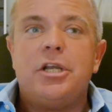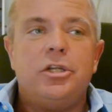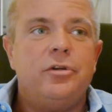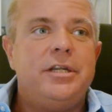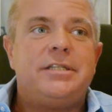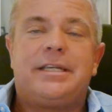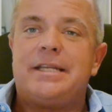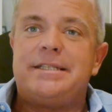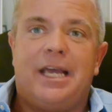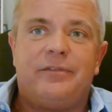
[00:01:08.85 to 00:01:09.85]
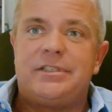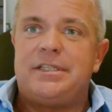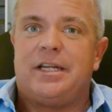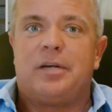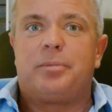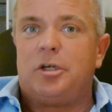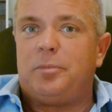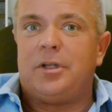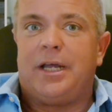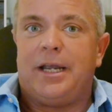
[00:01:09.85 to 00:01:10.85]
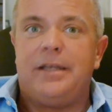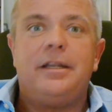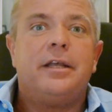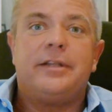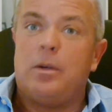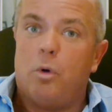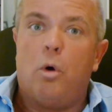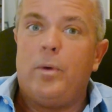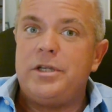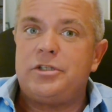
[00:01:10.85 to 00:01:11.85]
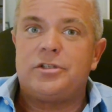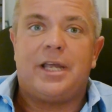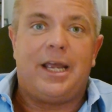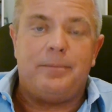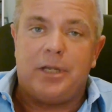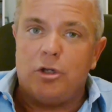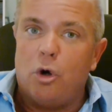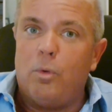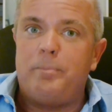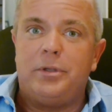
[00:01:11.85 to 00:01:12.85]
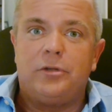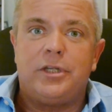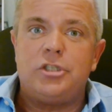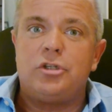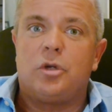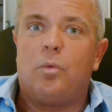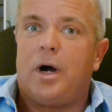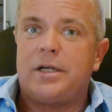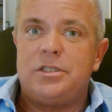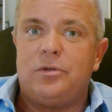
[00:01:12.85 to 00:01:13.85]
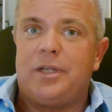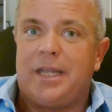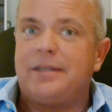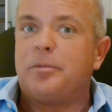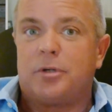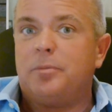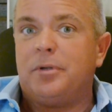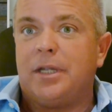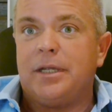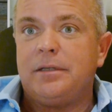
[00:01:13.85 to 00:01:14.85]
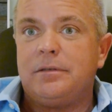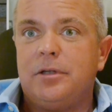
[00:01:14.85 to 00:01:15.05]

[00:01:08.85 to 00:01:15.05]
You need to get to Evanston on a purple line, they won't waste your time, they know what buildings you can walk to to get the purple line.